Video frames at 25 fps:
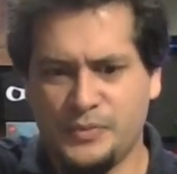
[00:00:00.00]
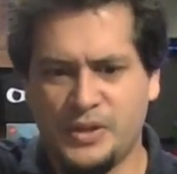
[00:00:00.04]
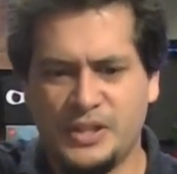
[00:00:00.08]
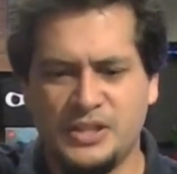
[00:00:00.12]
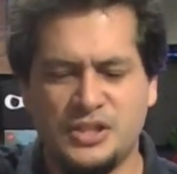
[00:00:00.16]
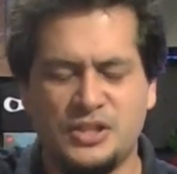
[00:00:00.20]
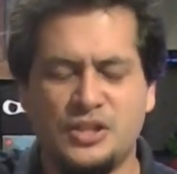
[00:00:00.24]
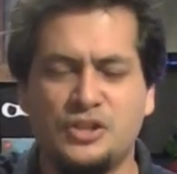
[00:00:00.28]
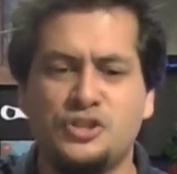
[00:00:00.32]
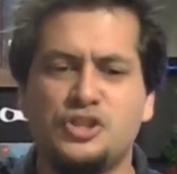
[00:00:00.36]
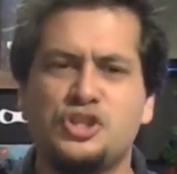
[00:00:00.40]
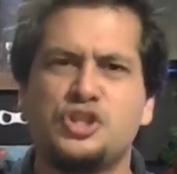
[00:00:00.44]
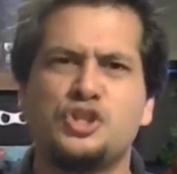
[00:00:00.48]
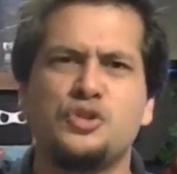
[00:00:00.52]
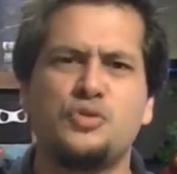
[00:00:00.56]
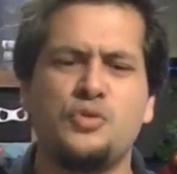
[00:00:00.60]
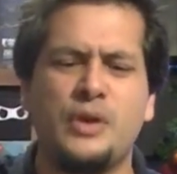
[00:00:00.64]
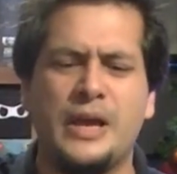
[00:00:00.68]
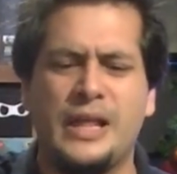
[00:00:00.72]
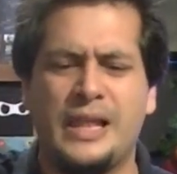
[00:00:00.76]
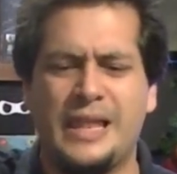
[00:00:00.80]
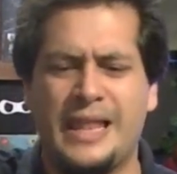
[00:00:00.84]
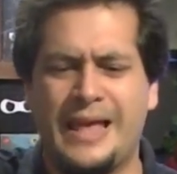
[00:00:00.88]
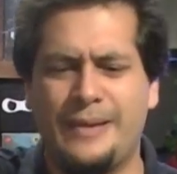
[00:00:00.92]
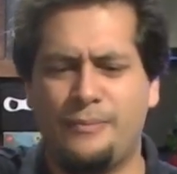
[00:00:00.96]
It's not so
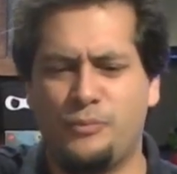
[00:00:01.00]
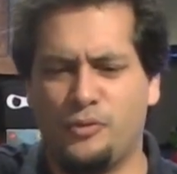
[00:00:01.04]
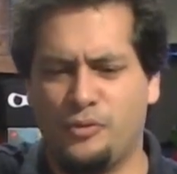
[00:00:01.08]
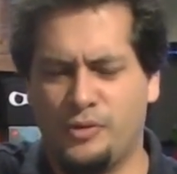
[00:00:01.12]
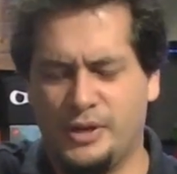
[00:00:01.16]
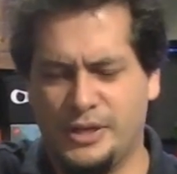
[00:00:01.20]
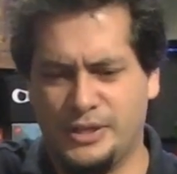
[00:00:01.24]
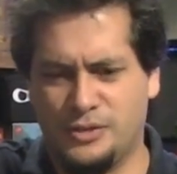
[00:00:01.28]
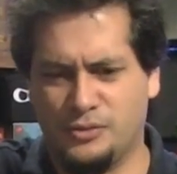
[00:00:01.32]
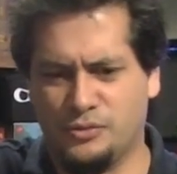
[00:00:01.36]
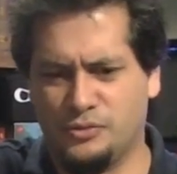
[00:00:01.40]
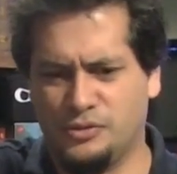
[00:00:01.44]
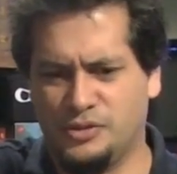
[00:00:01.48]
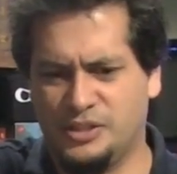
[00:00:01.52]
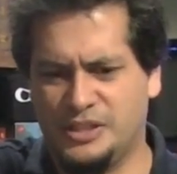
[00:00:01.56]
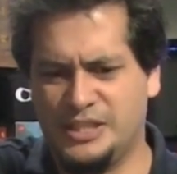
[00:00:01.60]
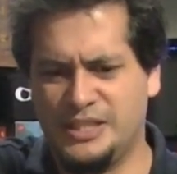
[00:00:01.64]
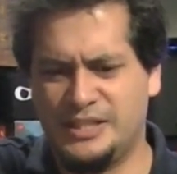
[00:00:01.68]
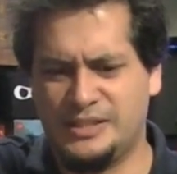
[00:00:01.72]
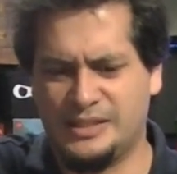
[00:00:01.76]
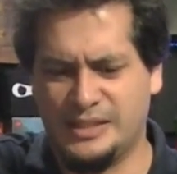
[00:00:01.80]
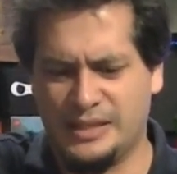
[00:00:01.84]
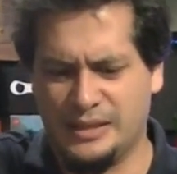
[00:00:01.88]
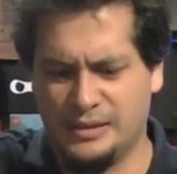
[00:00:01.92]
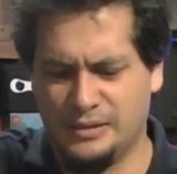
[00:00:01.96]
elaborate or
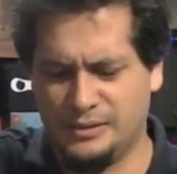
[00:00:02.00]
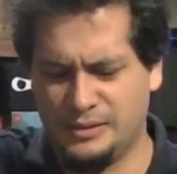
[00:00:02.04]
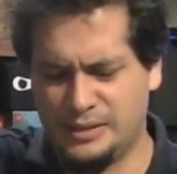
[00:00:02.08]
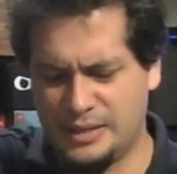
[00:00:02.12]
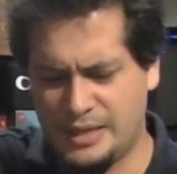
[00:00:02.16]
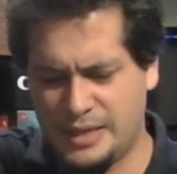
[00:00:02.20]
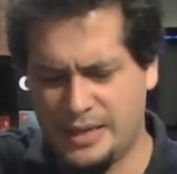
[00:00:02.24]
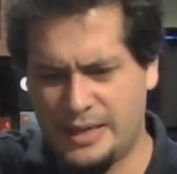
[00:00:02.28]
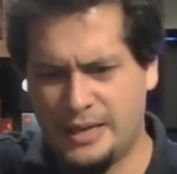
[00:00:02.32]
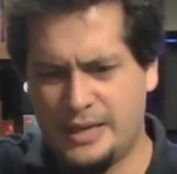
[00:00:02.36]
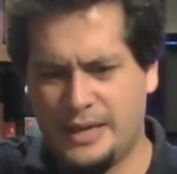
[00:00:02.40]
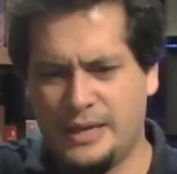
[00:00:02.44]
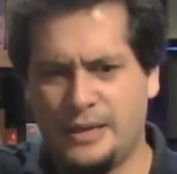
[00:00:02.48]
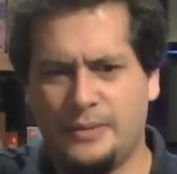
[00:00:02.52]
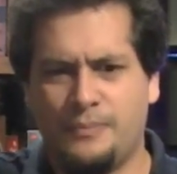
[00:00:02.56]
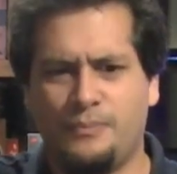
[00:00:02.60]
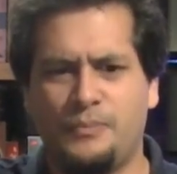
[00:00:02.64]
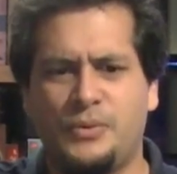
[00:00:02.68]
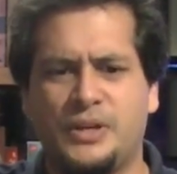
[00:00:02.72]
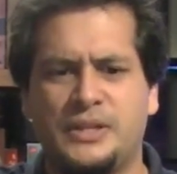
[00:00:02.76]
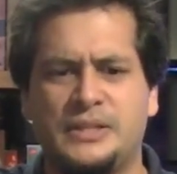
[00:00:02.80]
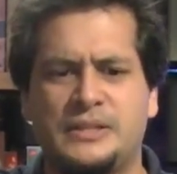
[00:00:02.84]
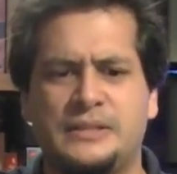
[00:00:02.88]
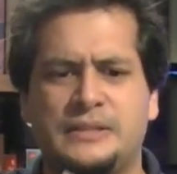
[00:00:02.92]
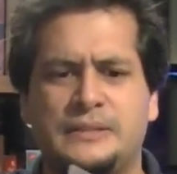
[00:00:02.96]
detailed,
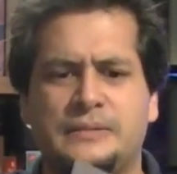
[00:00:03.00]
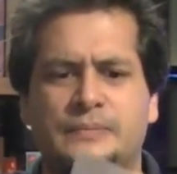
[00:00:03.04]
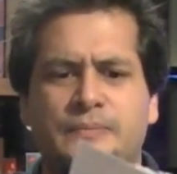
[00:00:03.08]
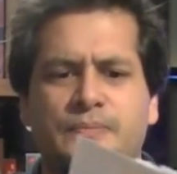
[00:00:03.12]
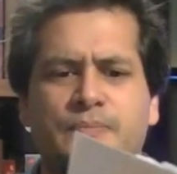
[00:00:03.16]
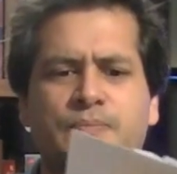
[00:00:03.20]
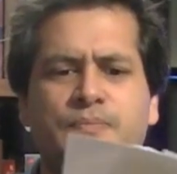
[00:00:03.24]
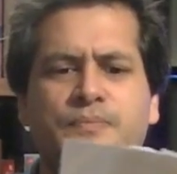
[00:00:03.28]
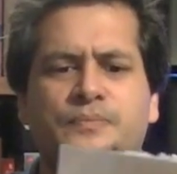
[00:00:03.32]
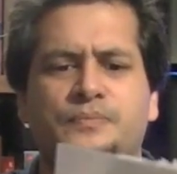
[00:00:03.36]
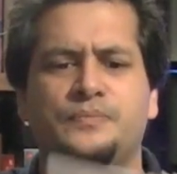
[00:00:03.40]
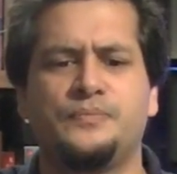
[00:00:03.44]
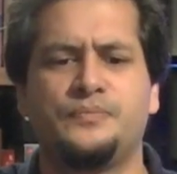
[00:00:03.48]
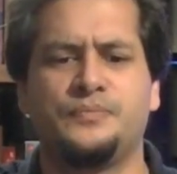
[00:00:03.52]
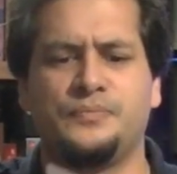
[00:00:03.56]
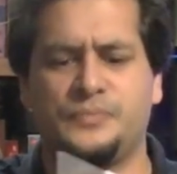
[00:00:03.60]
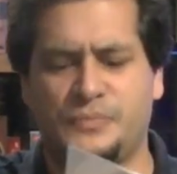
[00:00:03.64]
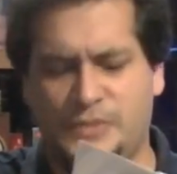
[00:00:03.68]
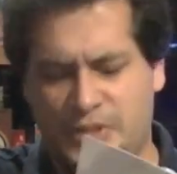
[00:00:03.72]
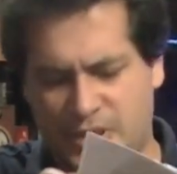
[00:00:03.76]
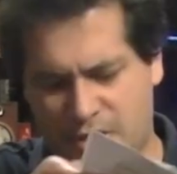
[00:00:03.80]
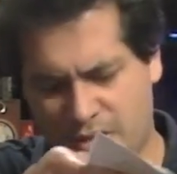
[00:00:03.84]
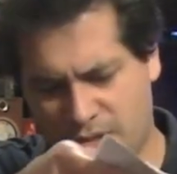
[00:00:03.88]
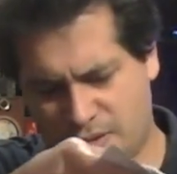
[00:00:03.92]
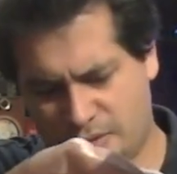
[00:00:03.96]
but
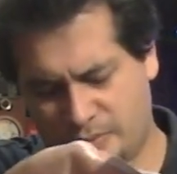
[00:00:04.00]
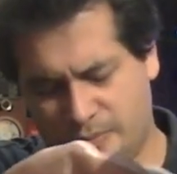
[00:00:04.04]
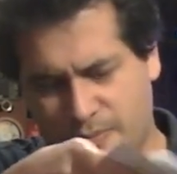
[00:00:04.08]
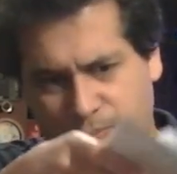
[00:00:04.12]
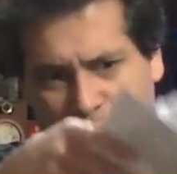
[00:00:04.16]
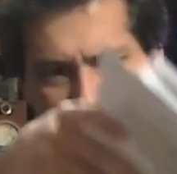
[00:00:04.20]
you know,